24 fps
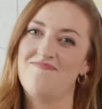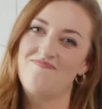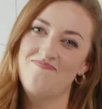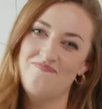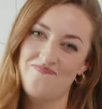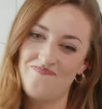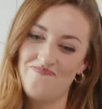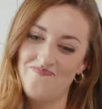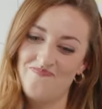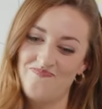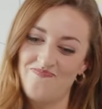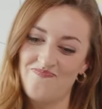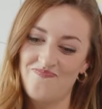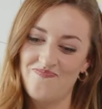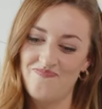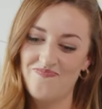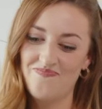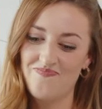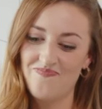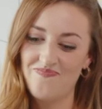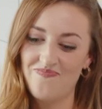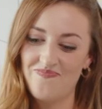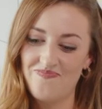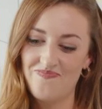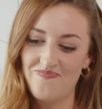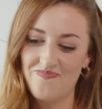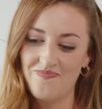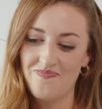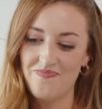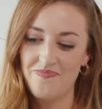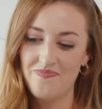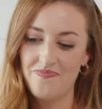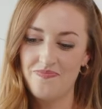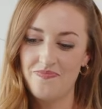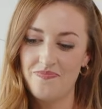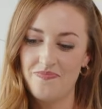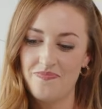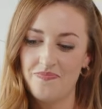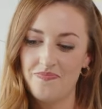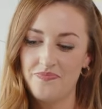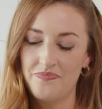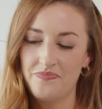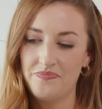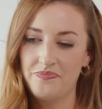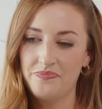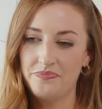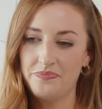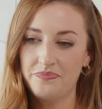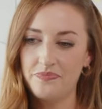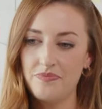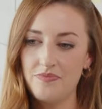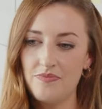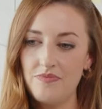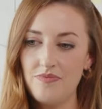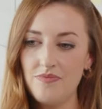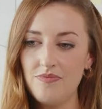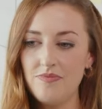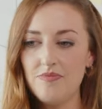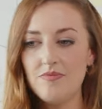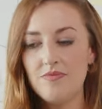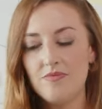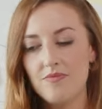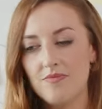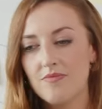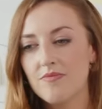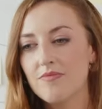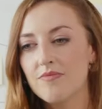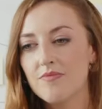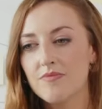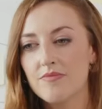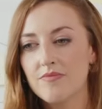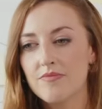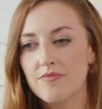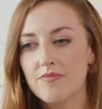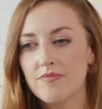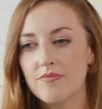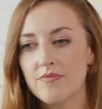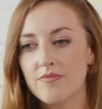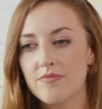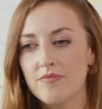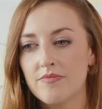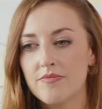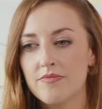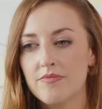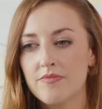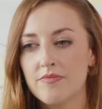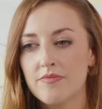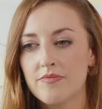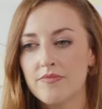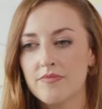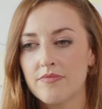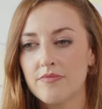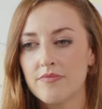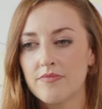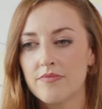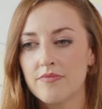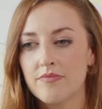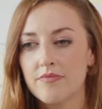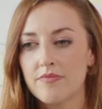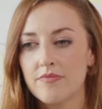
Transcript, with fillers: In a virtual setting, the names typically pop up in a mirror or